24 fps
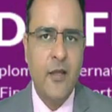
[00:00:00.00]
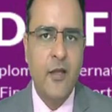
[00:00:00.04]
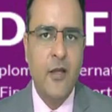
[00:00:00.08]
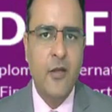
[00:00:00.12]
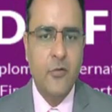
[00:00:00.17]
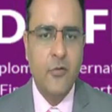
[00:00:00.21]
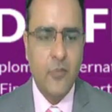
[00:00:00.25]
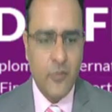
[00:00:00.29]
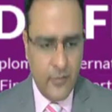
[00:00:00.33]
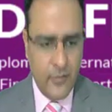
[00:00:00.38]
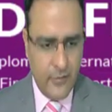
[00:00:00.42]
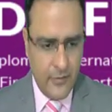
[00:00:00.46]

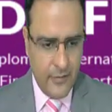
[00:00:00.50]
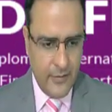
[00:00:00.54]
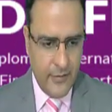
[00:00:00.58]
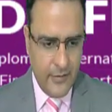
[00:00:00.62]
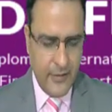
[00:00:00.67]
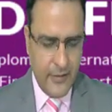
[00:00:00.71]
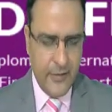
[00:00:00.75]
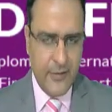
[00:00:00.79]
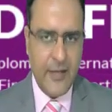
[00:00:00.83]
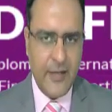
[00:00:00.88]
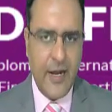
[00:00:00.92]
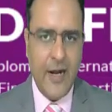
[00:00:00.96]
So
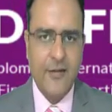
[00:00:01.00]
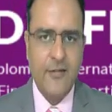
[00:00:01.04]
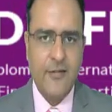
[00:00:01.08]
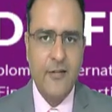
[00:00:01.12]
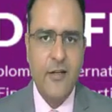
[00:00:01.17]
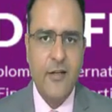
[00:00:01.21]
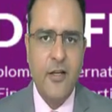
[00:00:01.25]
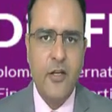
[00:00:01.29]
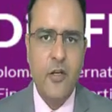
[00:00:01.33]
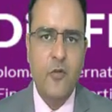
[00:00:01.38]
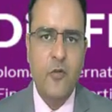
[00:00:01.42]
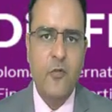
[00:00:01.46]
in that
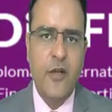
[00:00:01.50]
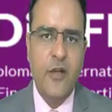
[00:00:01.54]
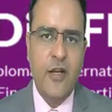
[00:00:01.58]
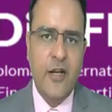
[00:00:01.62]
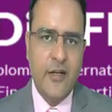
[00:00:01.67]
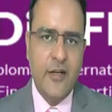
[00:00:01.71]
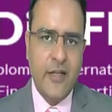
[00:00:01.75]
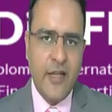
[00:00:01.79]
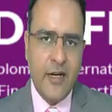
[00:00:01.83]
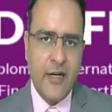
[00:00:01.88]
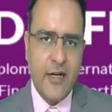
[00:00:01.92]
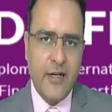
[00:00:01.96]
scenario, we can
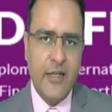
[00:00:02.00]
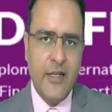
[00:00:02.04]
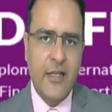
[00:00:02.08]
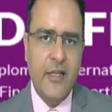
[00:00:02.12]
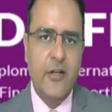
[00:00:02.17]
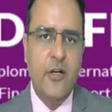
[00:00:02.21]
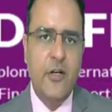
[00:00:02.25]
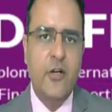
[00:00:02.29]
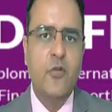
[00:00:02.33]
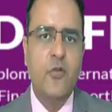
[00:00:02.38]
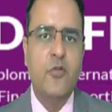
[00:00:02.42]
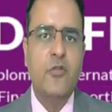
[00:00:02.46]
directly
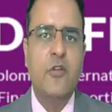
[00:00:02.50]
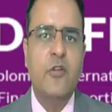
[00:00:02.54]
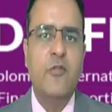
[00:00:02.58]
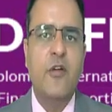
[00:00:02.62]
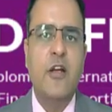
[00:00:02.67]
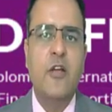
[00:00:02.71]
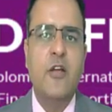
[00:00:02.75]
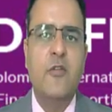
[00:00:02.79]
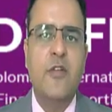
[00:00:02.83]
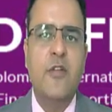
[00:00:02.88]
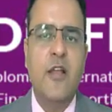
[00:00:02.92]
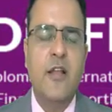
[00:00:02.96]
reduce the
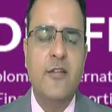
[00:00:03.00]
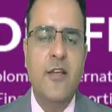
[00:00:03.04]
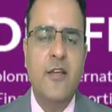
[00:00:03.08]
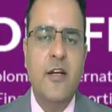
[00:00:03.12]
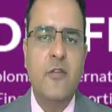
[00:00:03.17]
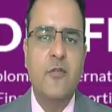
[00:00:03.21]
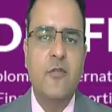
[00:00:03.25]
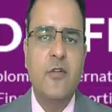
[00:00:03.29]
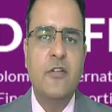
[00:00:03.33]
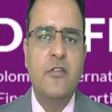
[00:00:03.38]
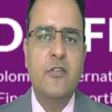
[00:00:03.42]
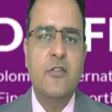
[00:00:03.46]
value of the
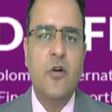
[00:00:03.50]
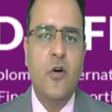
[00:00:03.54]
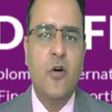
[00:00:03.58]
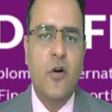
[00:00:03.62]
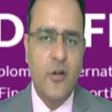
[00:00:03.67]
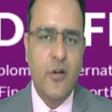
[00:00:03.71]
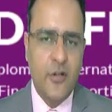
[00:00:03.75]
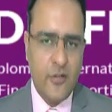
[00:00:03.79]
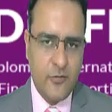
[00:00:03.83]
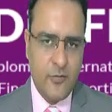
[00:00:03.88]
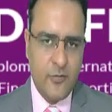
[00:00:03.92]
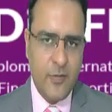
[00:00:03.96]
asset which
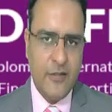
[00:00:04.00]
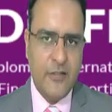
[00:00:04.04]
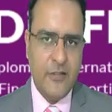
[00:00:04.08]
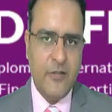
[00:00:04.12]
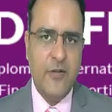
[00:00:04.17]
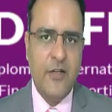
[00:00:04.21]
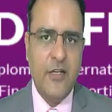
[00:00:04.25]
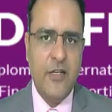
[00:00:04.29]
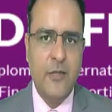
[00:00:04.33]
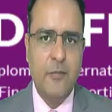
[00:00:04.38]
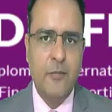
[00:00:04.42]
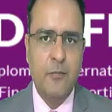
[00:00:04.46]
got
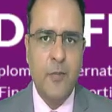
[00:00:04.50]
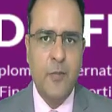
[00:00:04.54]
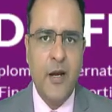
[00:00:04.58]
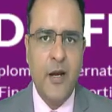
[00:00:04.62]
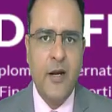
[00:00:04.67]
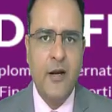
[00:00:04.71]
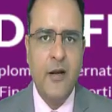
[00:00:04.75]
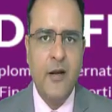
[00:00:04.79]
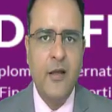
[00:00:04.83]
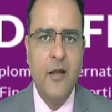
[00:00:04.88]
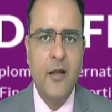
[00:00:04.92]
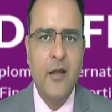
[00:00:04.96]
specifically
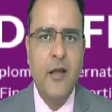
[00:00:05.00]
impaired.